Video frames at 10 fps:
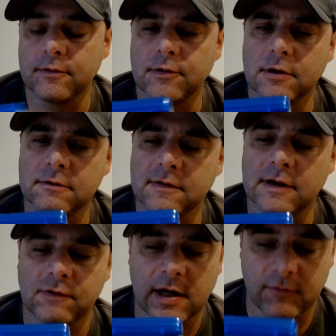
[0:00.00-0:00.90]
So it's
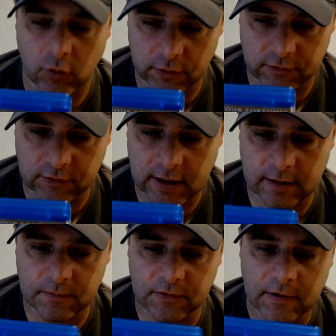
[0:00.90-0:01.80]
nice to have all these
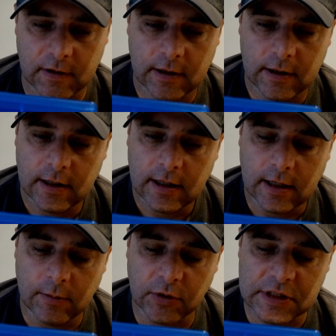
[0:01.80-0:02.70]
games
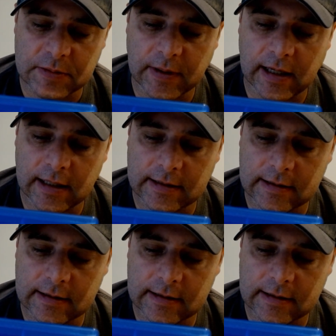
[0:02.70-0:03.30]
in one spot.